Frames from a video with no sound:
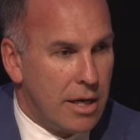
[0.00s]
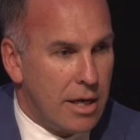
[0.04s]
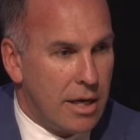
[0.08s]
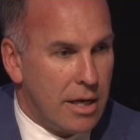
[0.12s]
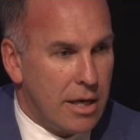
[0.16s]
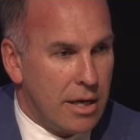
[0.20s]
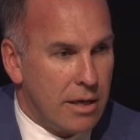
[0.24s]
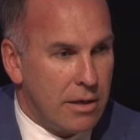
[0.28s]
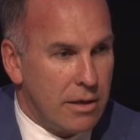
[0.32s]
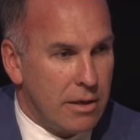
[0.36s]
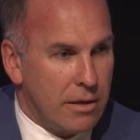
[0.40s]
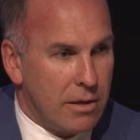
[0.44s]

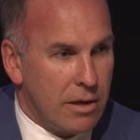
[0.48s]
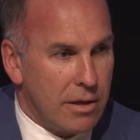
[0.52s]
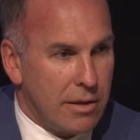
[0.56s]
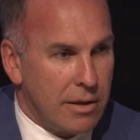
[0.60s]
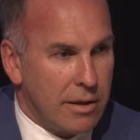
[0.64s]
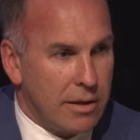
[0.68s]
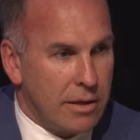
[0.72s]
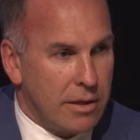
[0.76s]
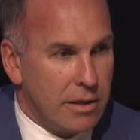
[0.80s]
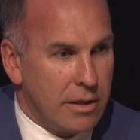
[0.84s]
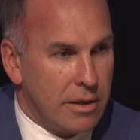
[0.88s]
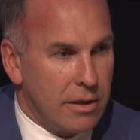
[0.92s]
I
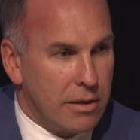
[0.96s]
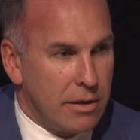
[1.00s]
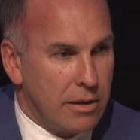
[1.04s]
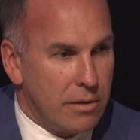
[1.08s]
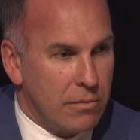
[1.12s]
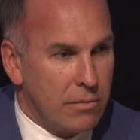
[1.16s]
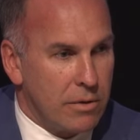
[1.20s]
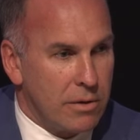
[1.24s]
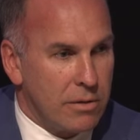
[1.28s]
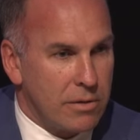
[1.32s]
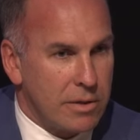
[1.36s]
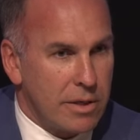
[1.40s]
think that
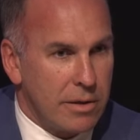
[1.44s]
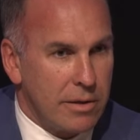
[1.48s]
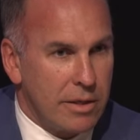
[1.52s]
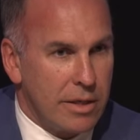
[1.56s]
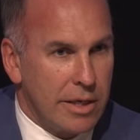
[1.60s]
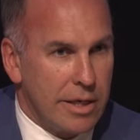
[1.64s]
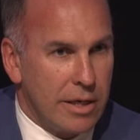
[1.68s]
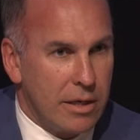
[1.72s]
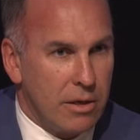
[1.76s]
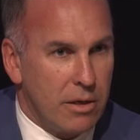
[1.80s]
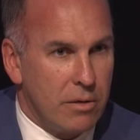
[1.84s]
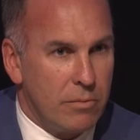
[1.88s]
the world's going to
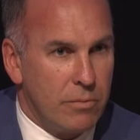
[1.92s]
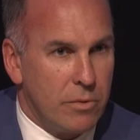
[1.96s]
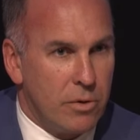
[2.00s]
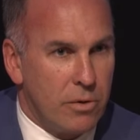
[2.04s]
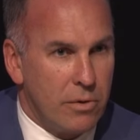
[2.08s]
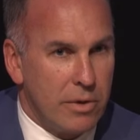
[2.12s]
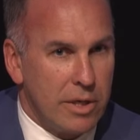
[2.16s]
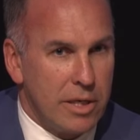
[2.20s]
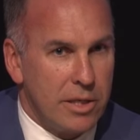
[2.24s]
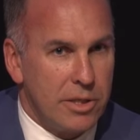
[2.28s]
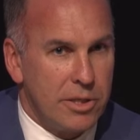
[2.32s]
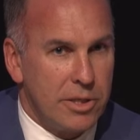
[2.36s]
need a lot
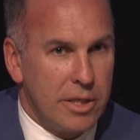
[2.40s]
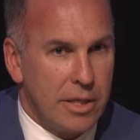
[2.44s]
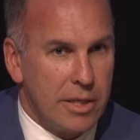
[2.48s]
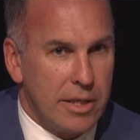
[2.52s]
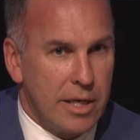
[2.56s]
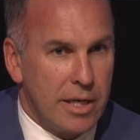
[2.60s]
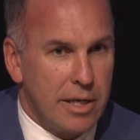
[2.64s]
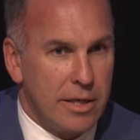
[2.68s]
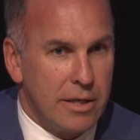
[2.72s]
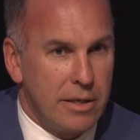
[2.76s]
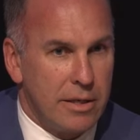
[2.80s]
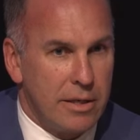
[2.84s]
more energy
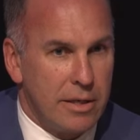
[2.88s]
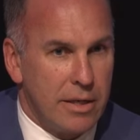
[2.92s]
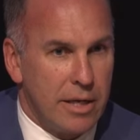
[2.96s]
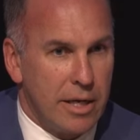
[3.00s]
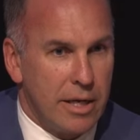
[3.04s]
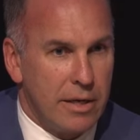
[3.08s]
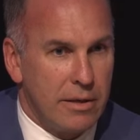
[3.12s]
than